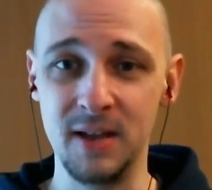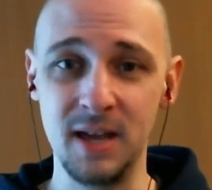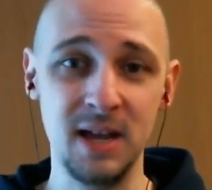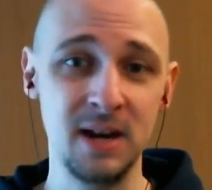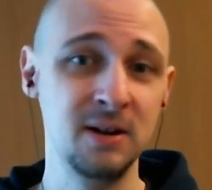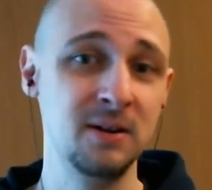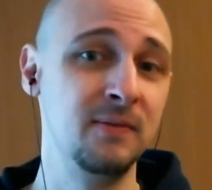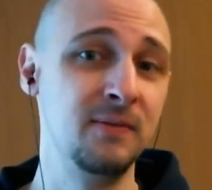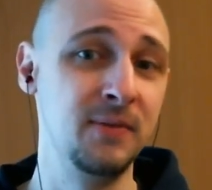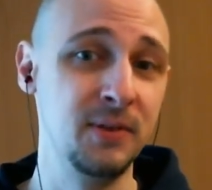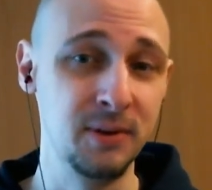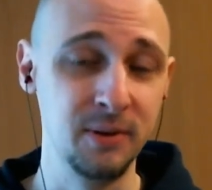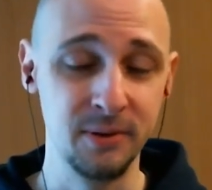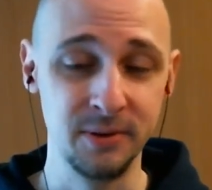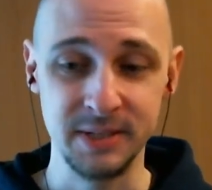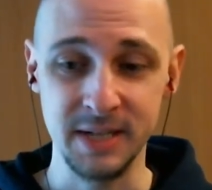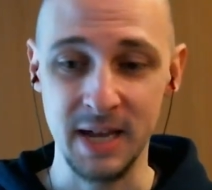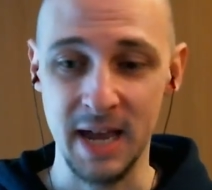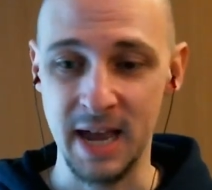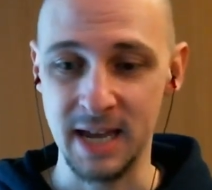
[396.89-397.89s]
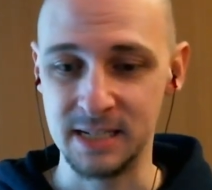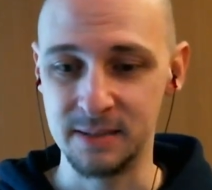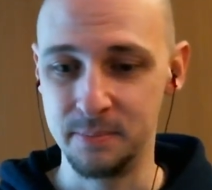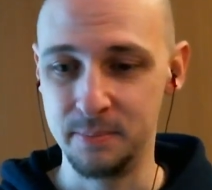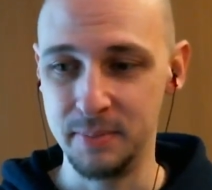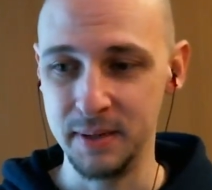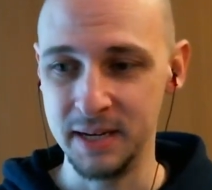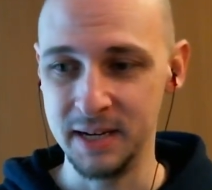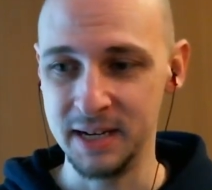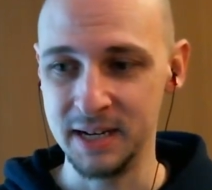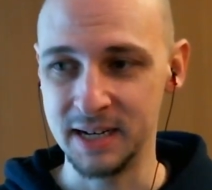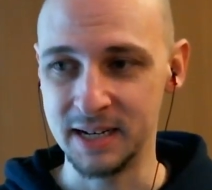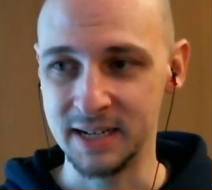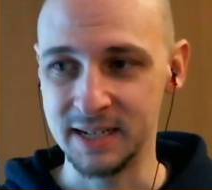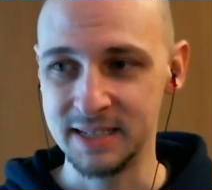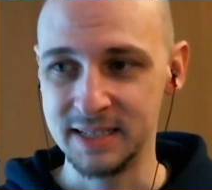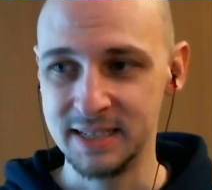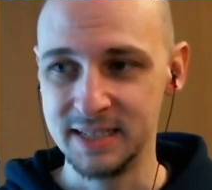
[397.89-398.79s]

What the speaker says: interviews as being